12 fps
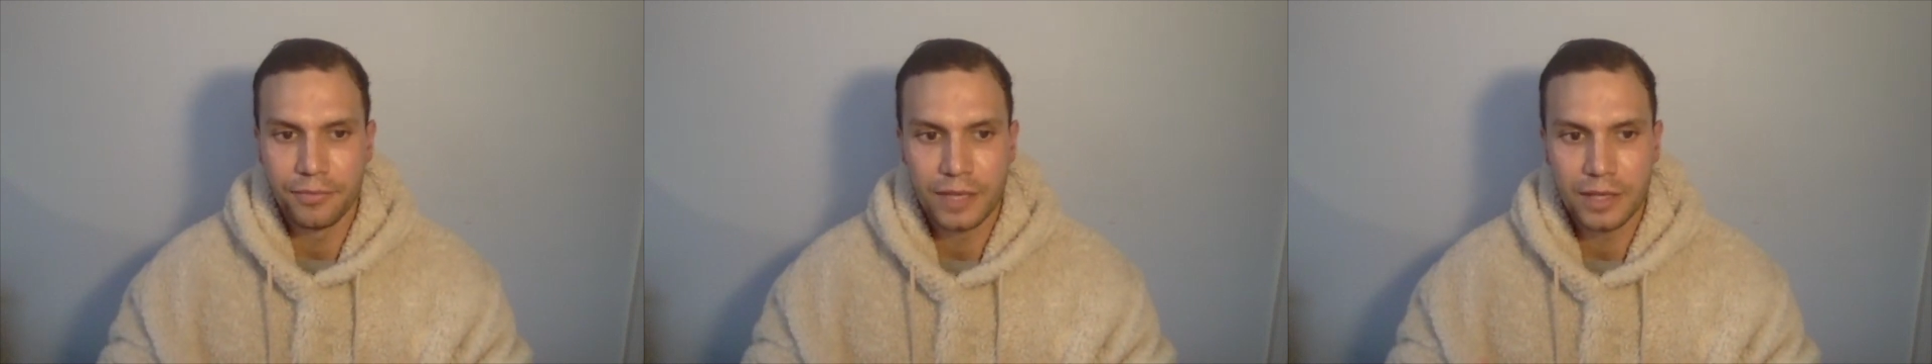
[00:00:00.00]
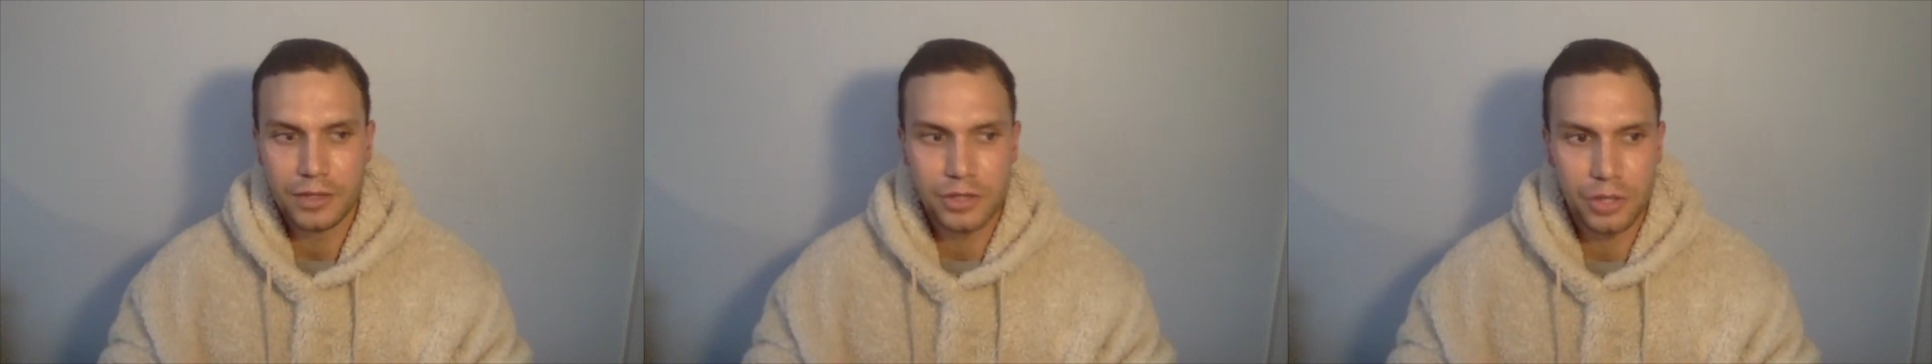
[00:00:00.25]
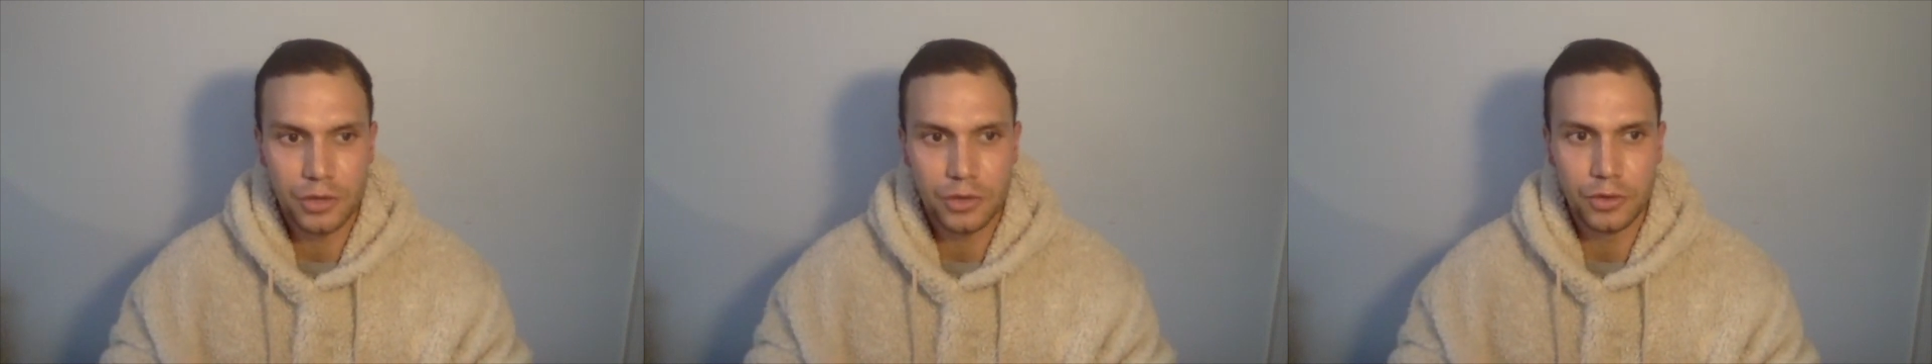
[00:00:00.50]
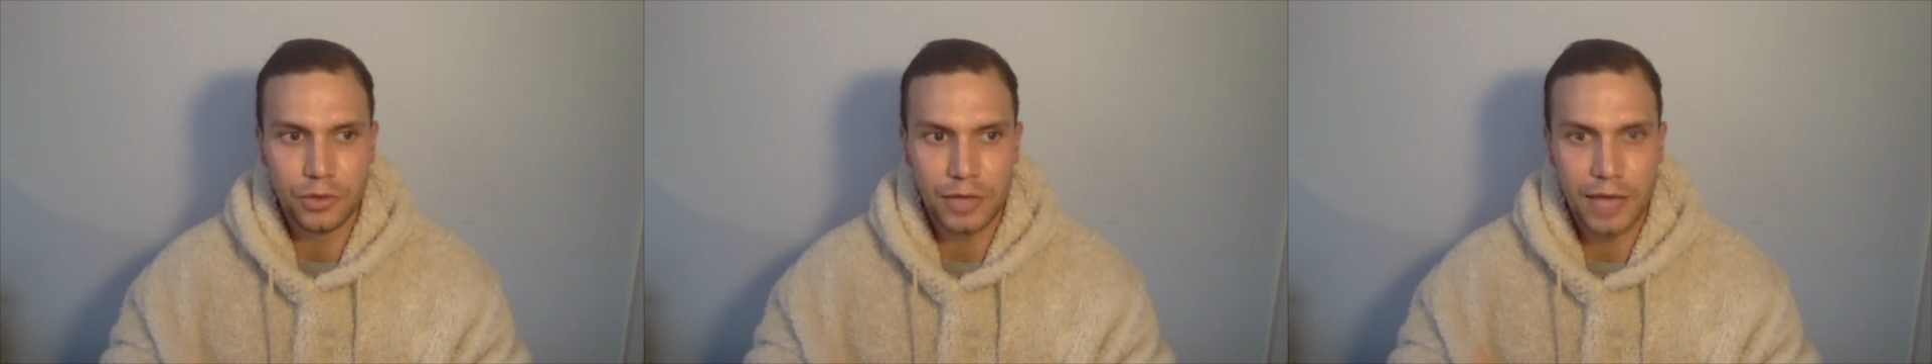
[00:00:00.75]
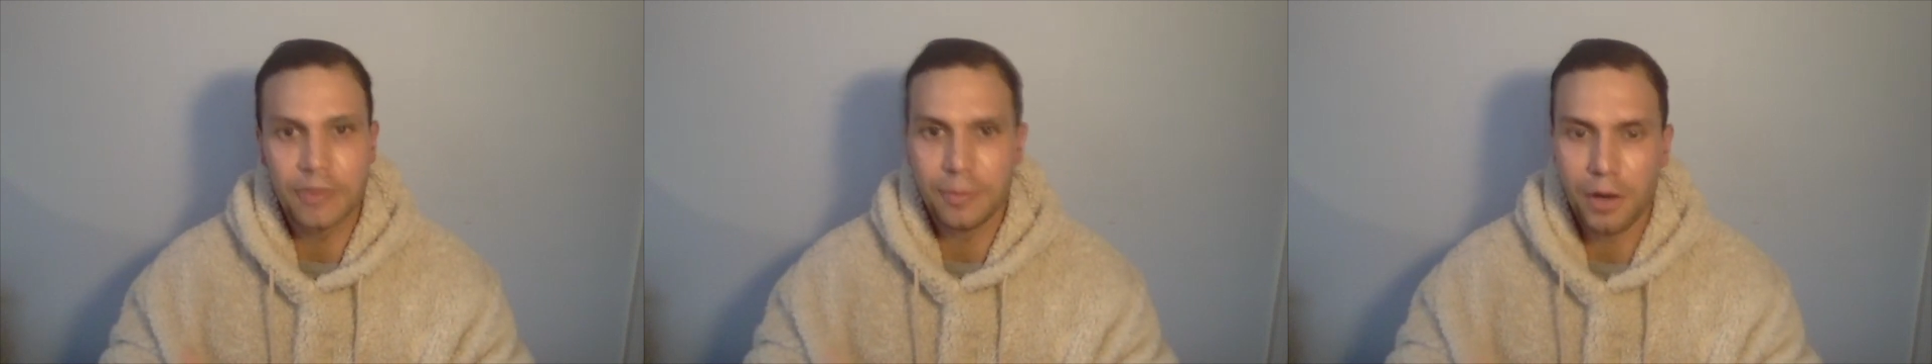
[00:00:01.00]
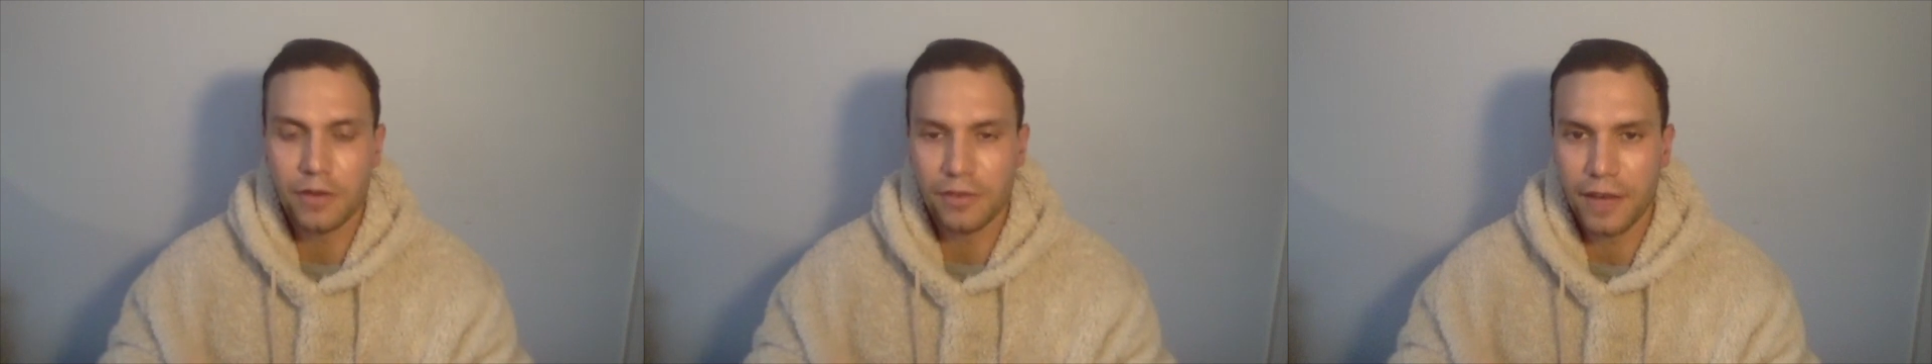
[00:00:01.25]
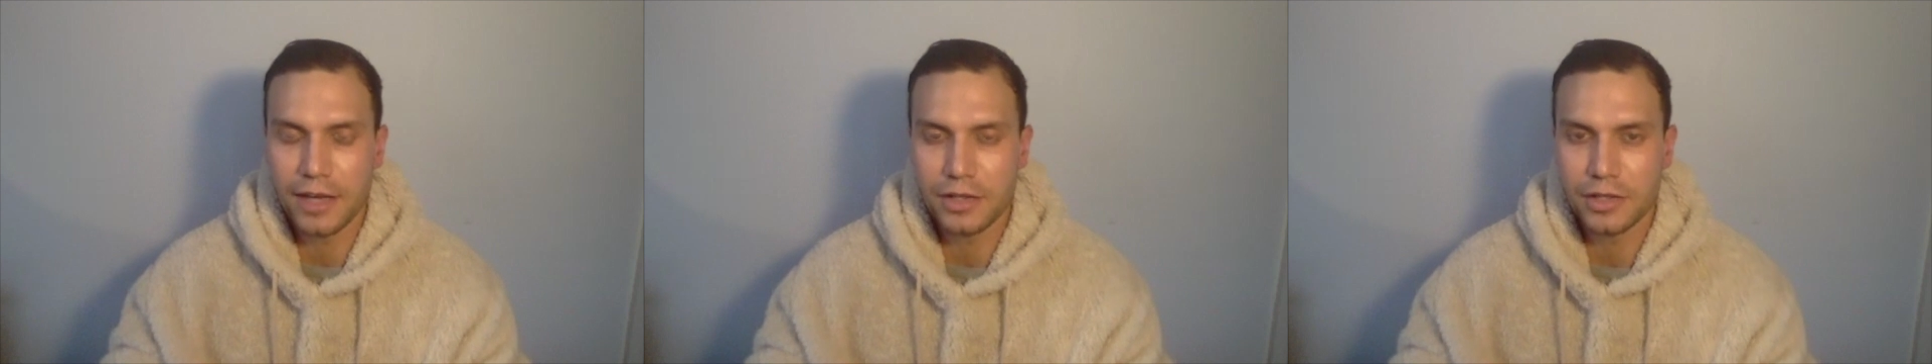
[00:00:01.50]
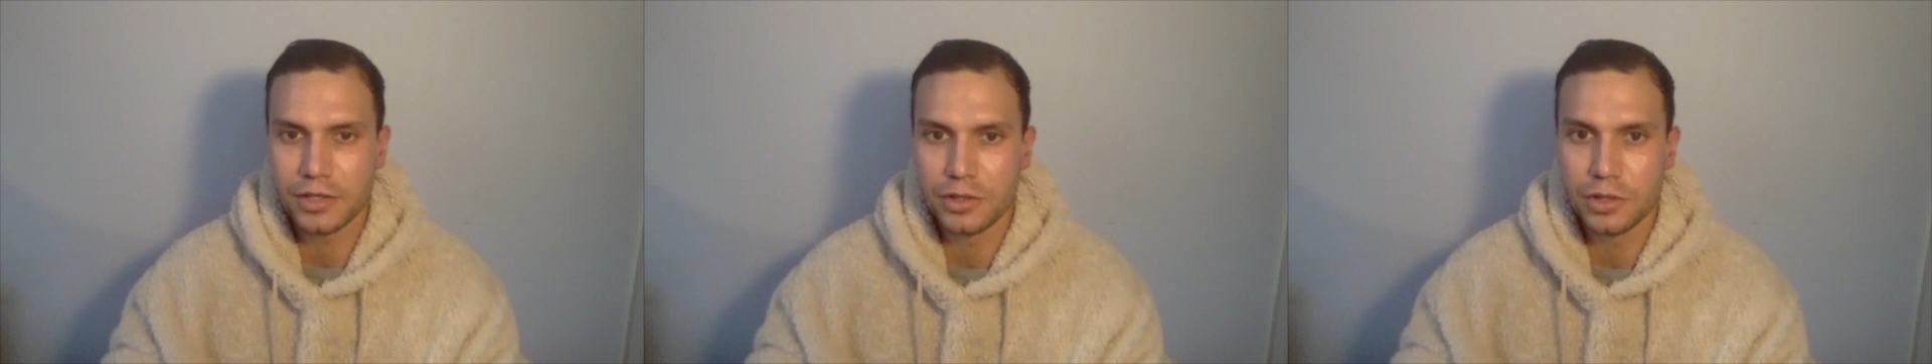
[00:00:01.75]
to get the
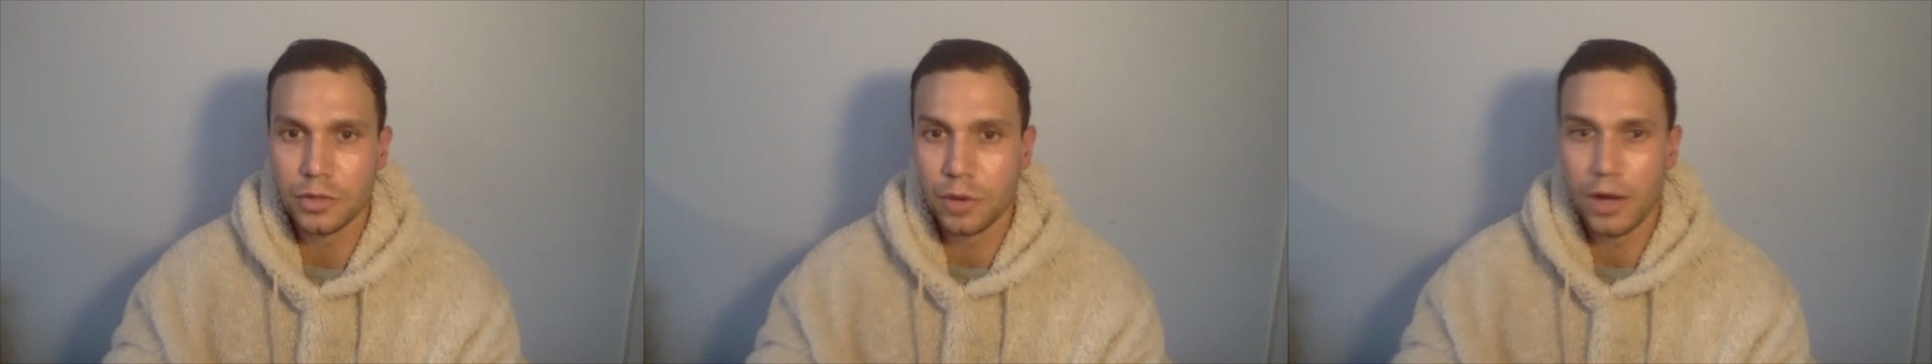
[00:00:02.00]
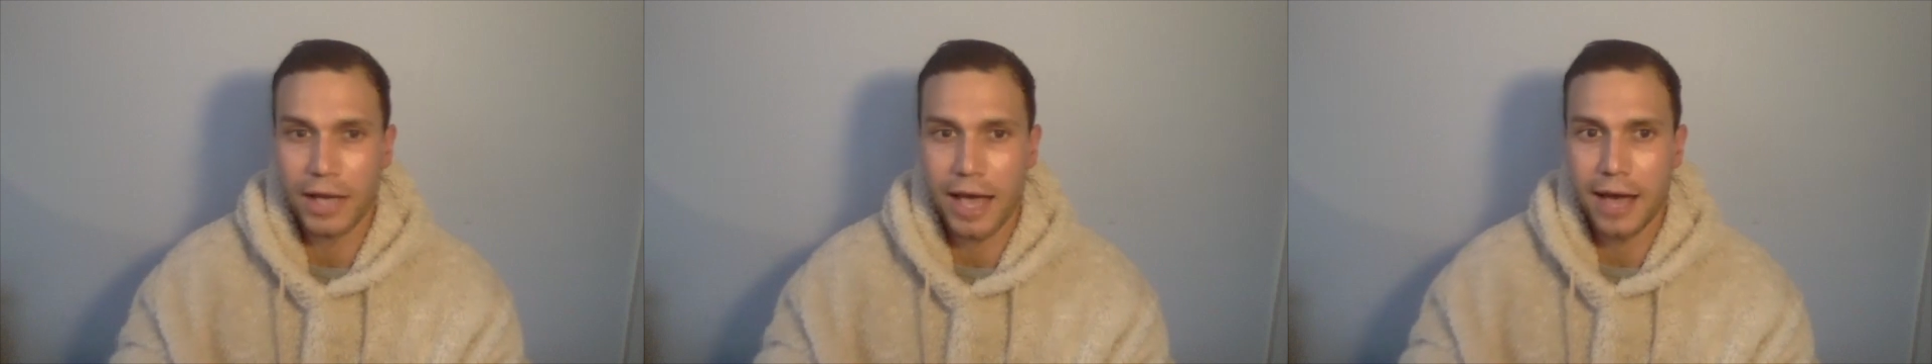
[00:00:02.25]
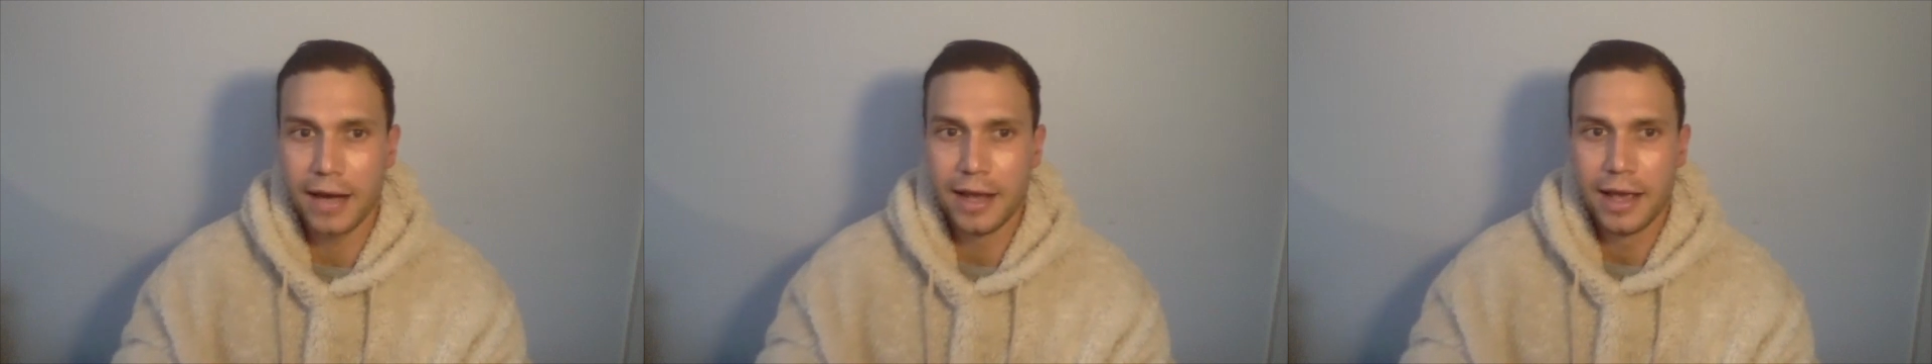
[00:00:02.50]
motivation to work out